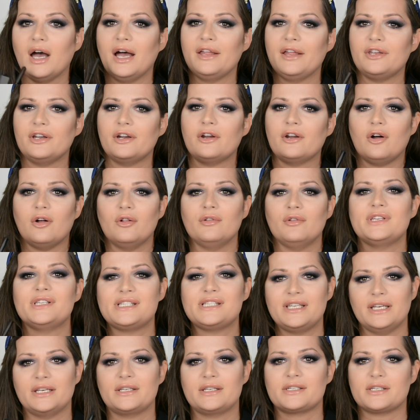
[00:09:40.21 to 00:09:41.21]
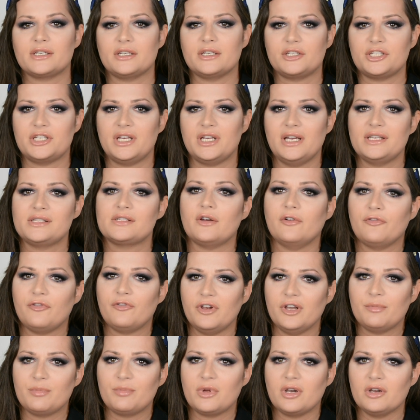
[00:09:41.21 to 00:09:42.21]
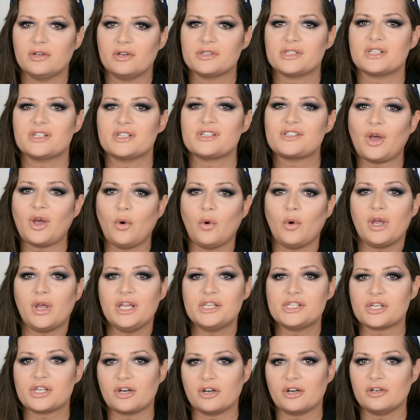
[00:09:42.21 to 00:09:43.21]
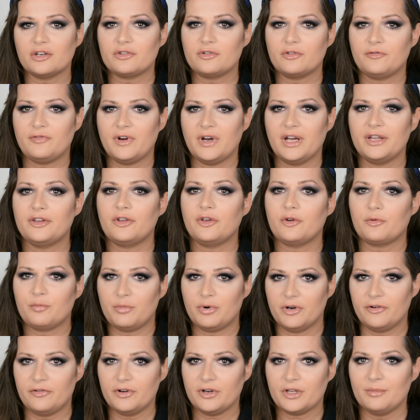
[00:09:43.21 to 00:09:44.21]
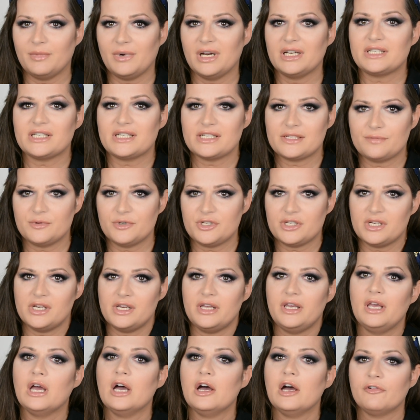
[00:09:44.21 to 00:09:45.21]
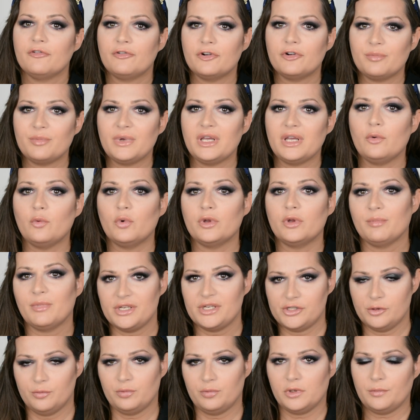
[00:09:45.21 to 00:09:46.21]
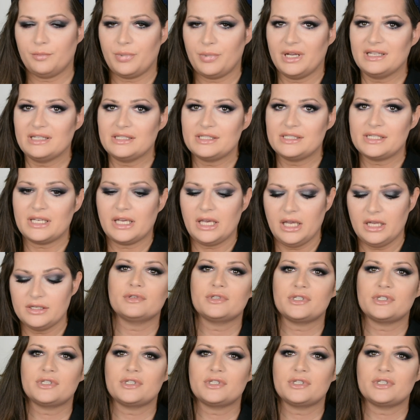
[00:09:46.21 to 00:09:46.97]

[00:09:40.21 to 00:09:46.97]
and there are only six shades of lip gloss so it's hard to find your perfect match especially for me with my super pale skin